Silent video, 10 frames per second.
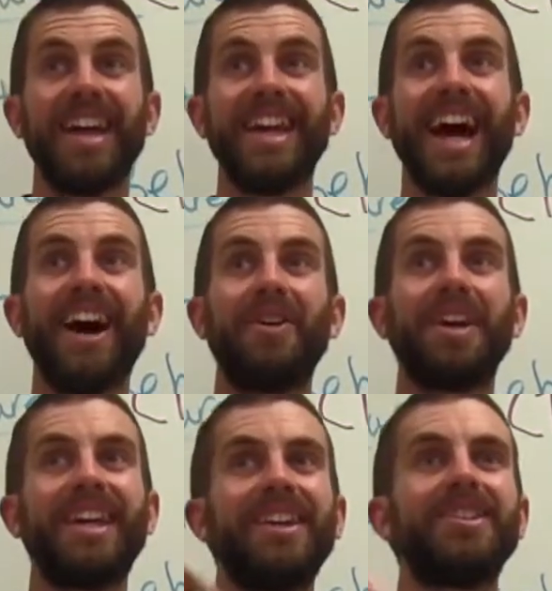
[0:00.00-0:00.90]
Now,
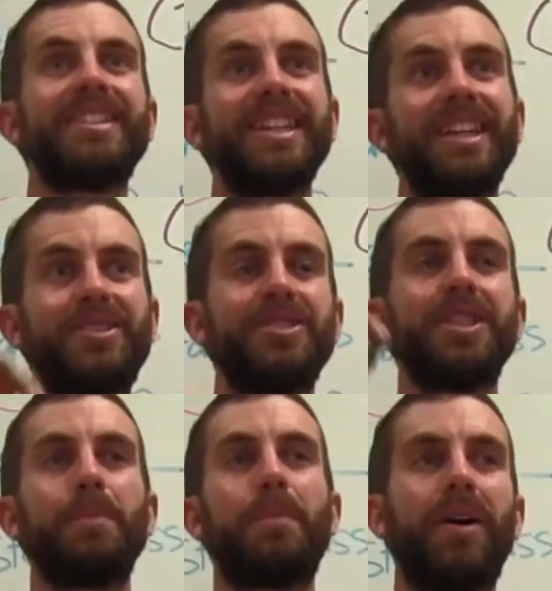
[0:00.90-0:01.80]
here's the
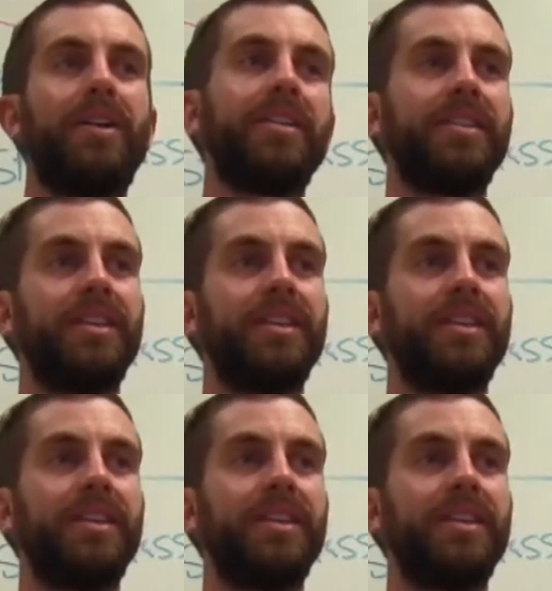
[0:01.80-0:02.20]
interesting part.